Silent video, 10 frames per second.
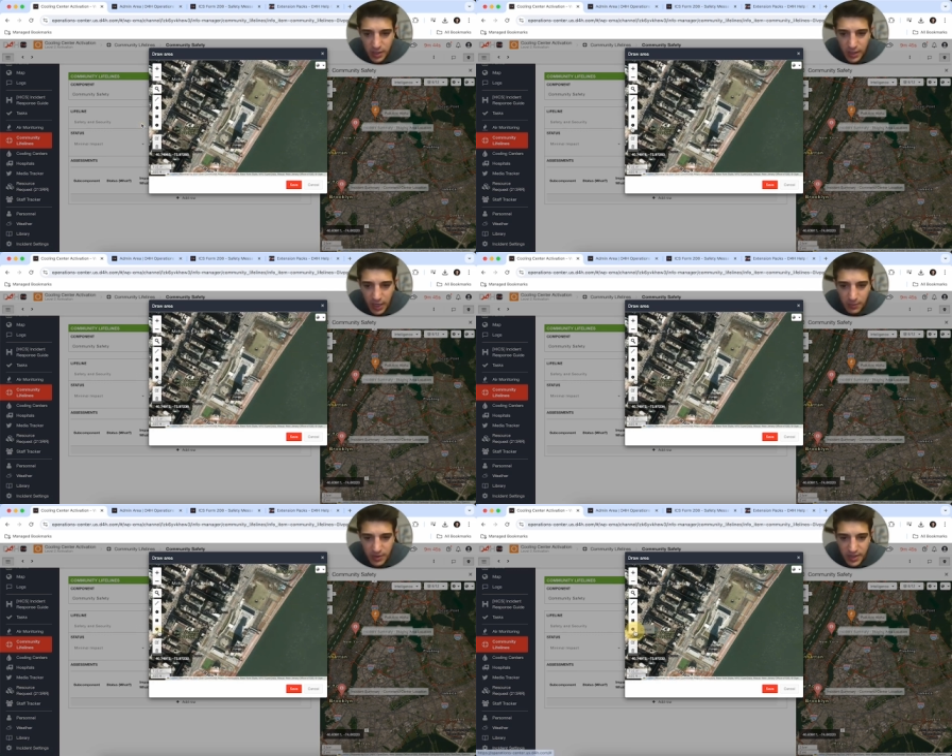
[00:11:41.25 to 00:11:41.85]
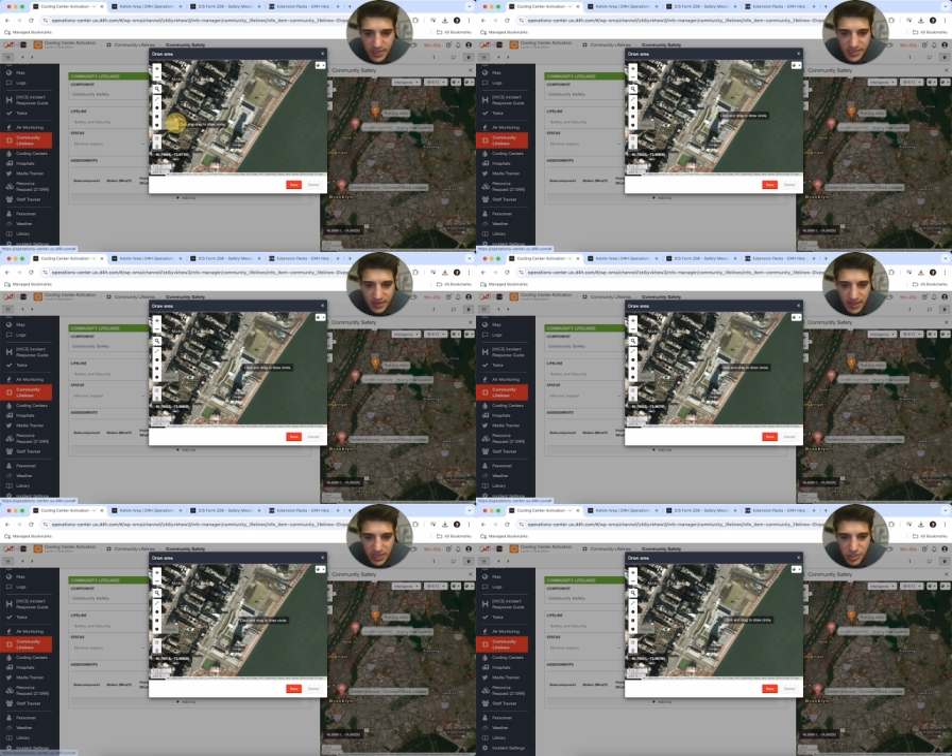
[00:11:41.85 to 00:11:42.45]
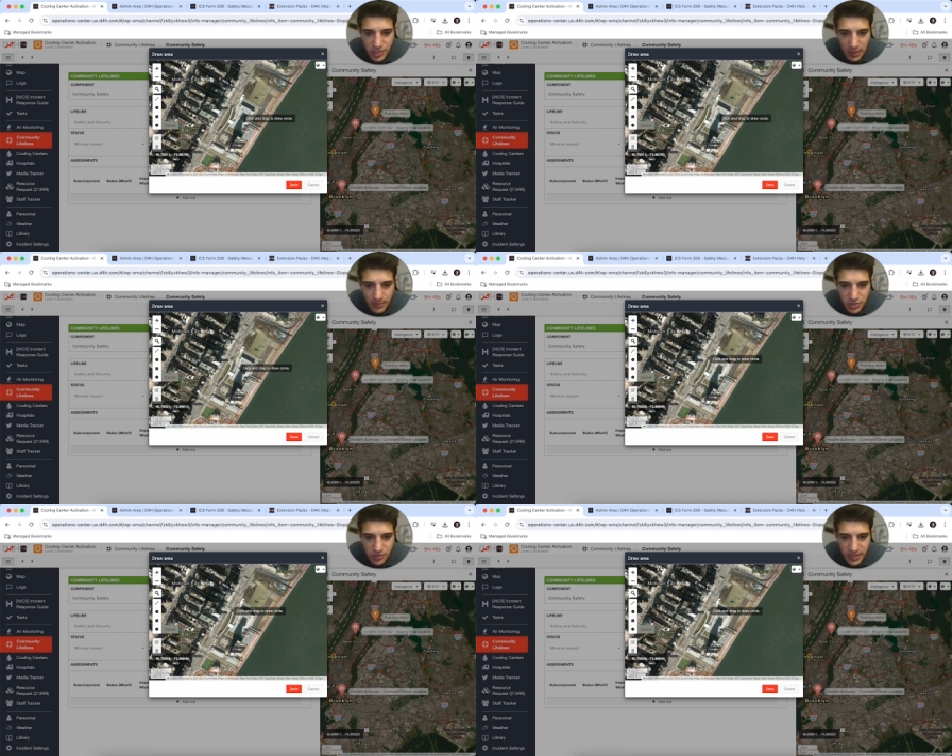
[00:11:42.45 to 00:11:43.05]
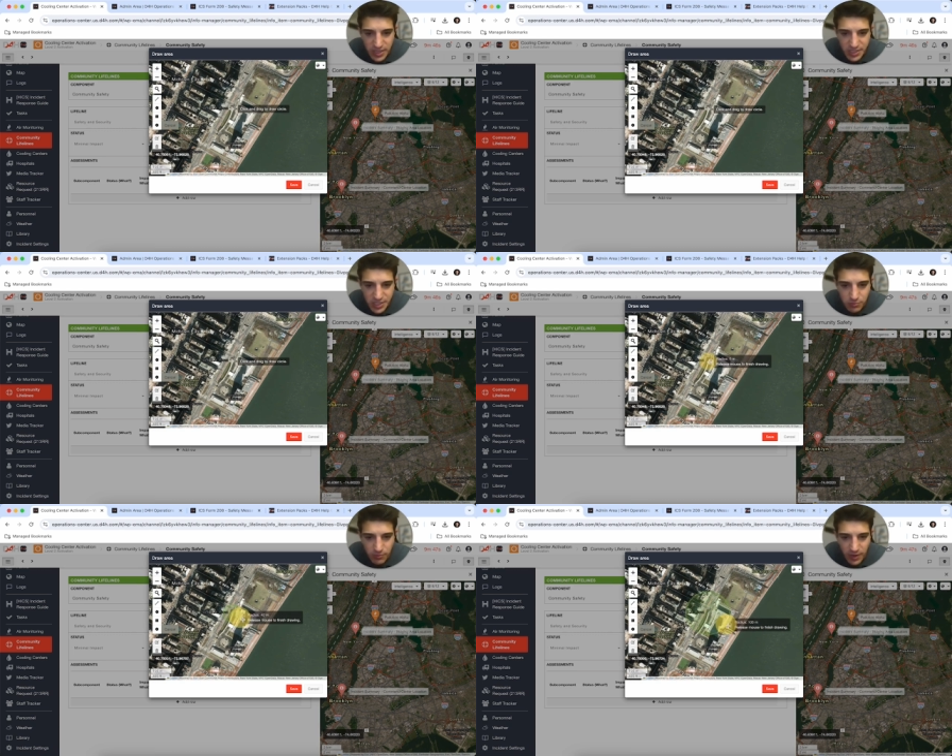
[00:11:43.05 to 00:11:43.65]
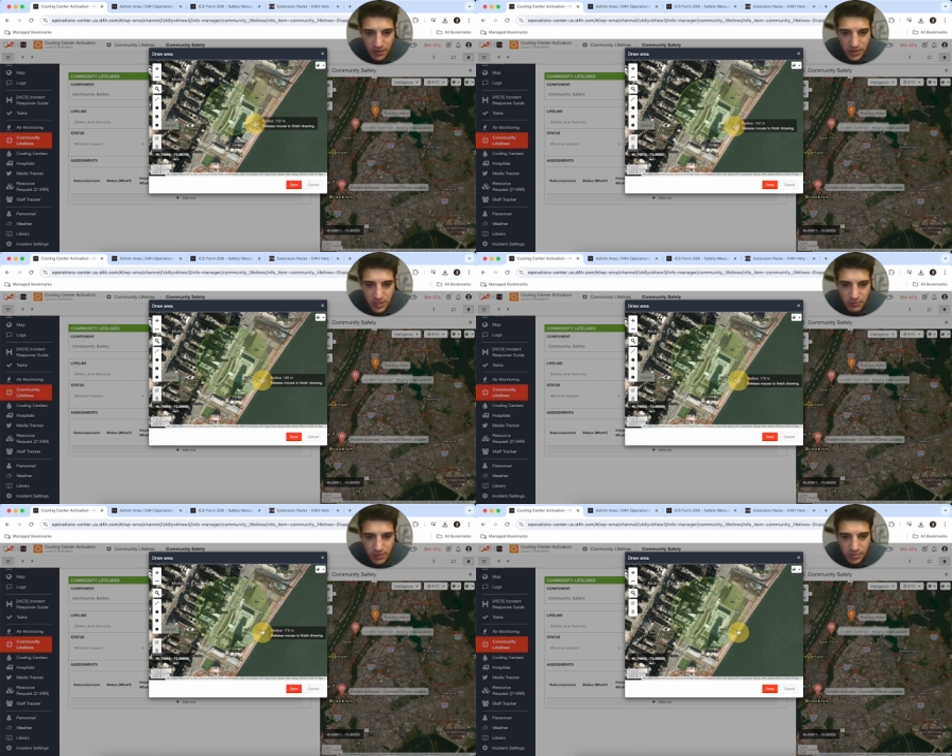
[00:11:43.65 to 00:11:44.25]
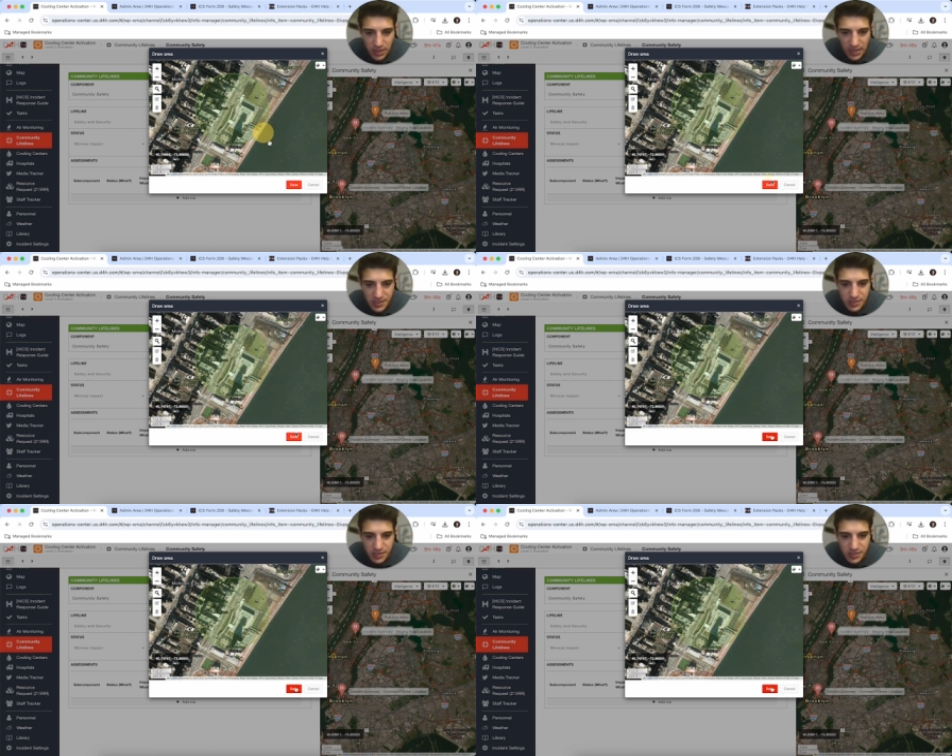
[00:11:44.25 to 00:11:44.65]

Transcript: And we're going to set that geometry. And this is where the UN Plaza